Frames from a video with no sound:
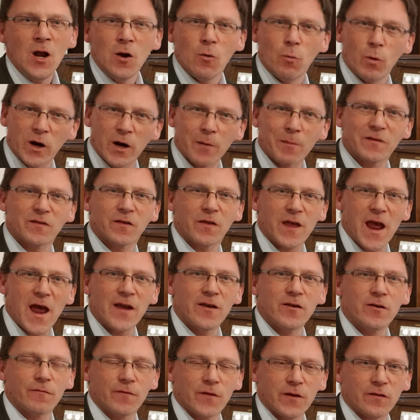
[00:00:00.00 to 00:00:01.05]
We're coming to the
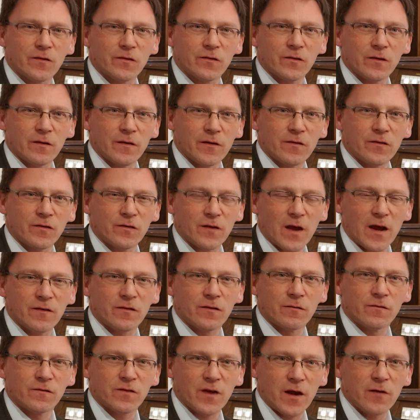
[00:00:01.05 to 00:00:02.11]
end of this, this set
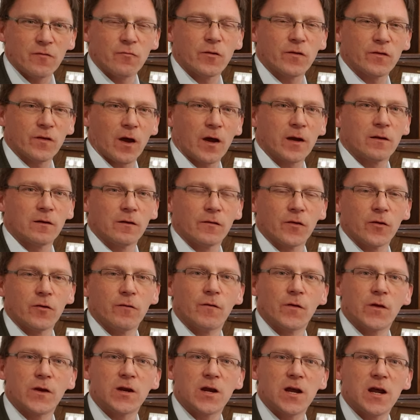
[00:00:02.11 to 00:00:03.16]
of 10 recitals over
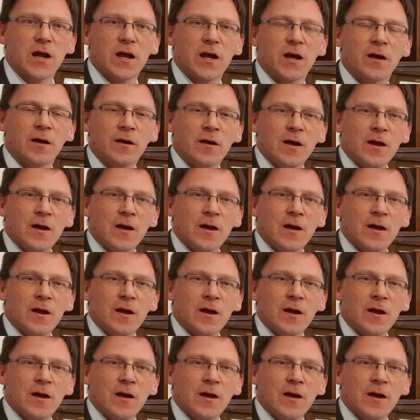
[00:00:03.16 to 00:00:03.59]
the year,